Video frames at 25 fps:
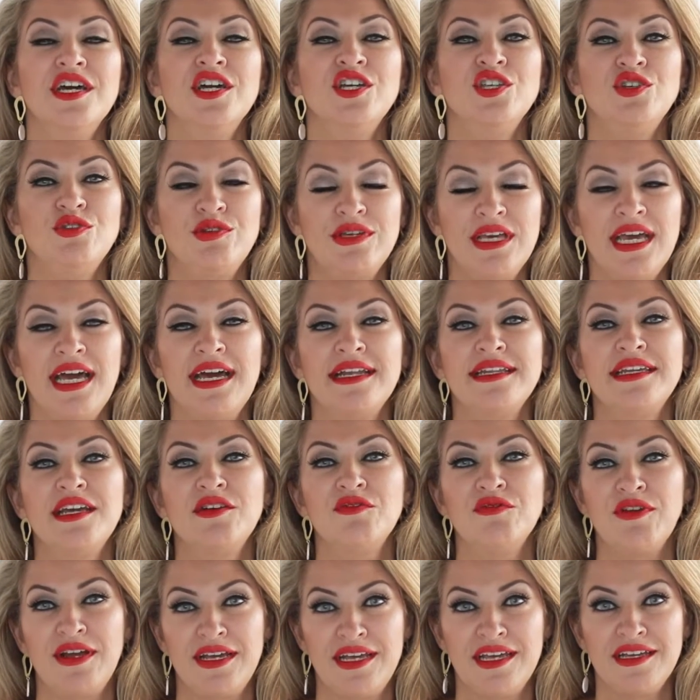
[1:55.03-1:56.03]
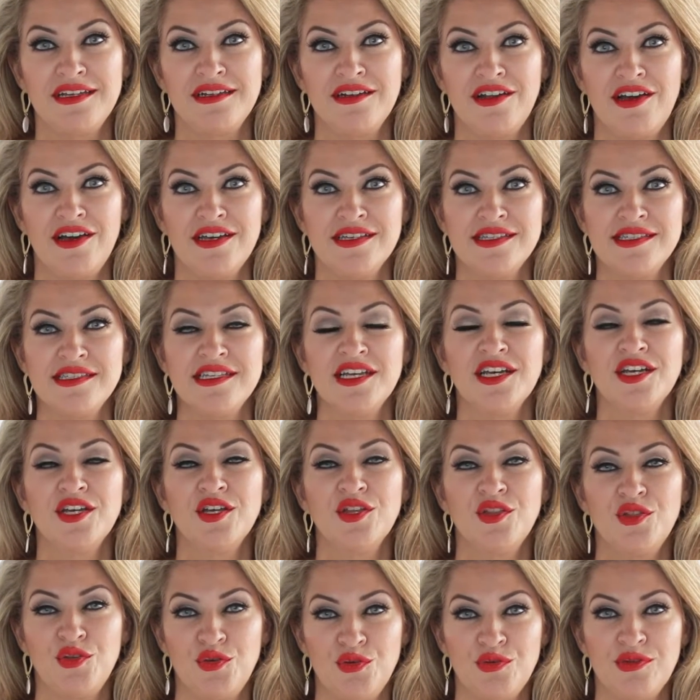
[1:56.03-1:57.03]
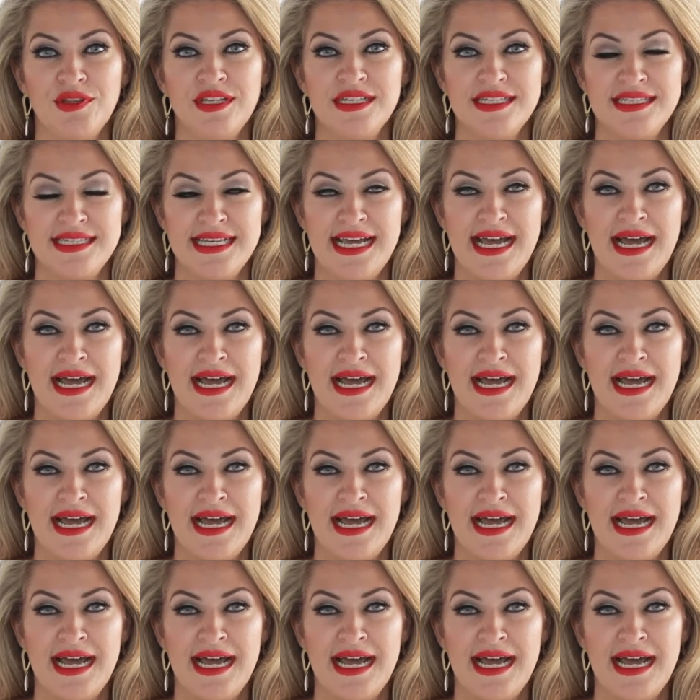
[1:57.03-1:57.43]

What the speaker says: you can get recognized through this